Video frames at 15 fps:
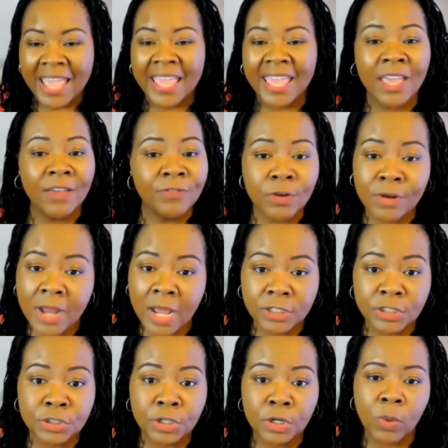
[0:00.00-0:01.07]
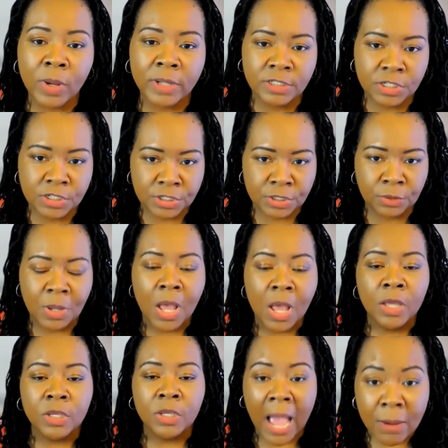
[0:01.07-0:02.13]
If you're not sure what to do,
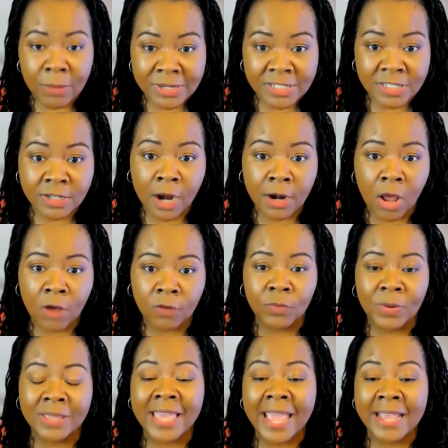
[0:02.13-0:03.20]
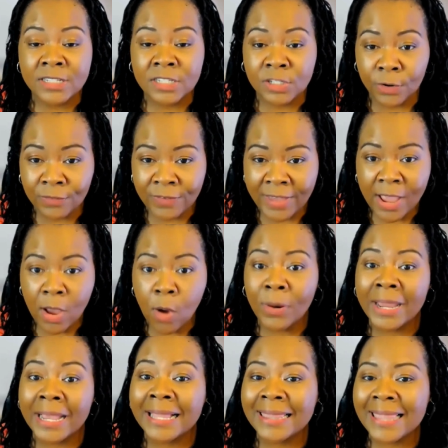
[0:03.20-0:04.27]
I would start off with a survey or
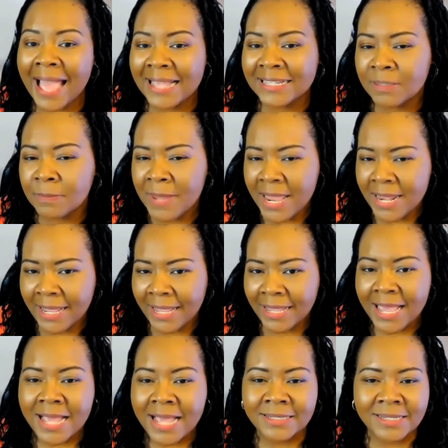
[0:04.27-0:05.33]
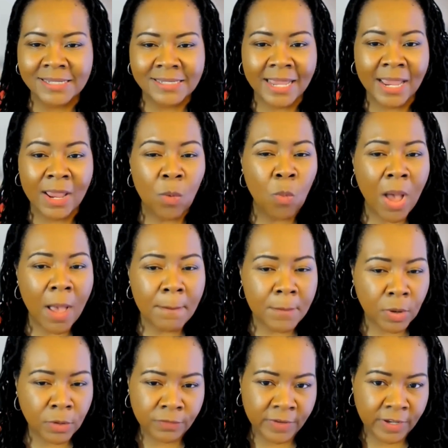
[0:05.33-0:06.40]
a class meeting to see what
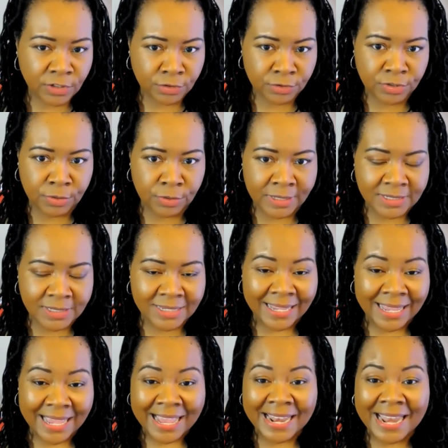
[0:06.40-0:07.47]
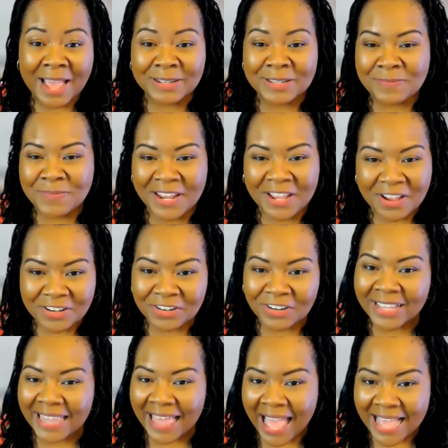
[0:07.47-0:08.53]
motivates your students. Now, depending on your
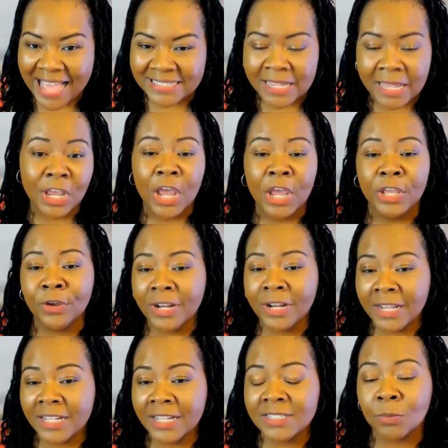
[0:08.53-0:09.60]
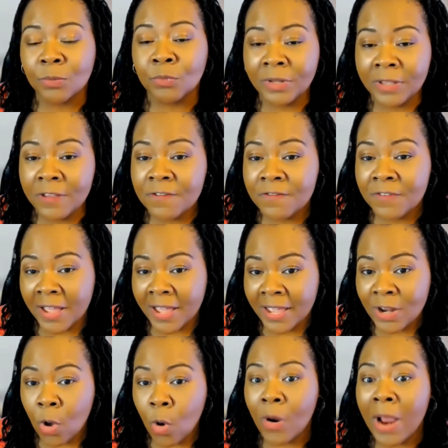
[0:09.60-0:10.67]
class, you're going to get some really
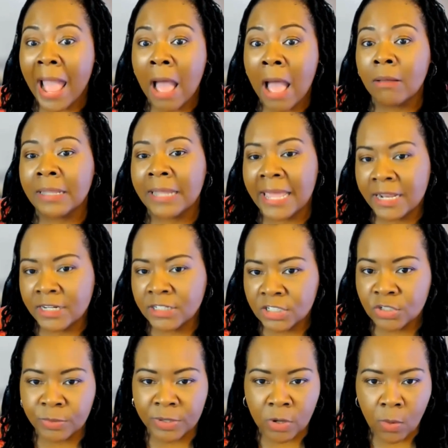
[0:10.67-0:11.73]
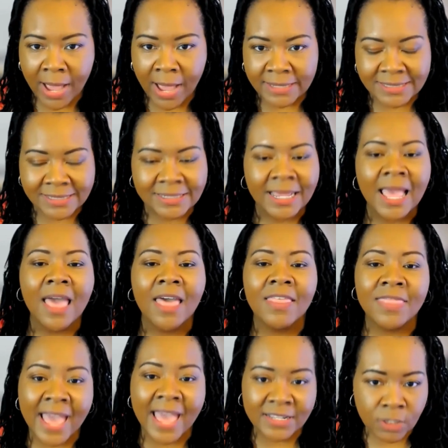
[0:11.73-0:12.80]
fun or outlandish requests.
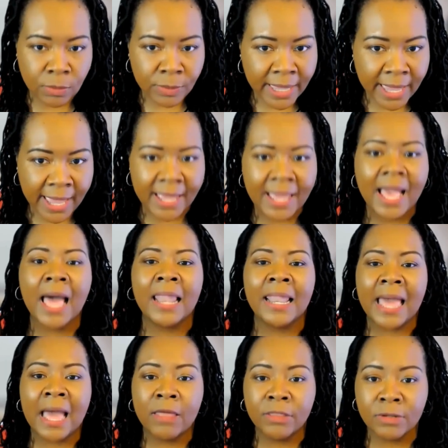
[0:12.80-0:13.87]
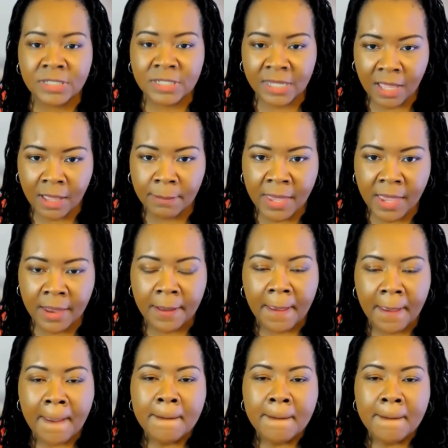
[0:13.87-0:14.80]
That's okay. Allow those to come in.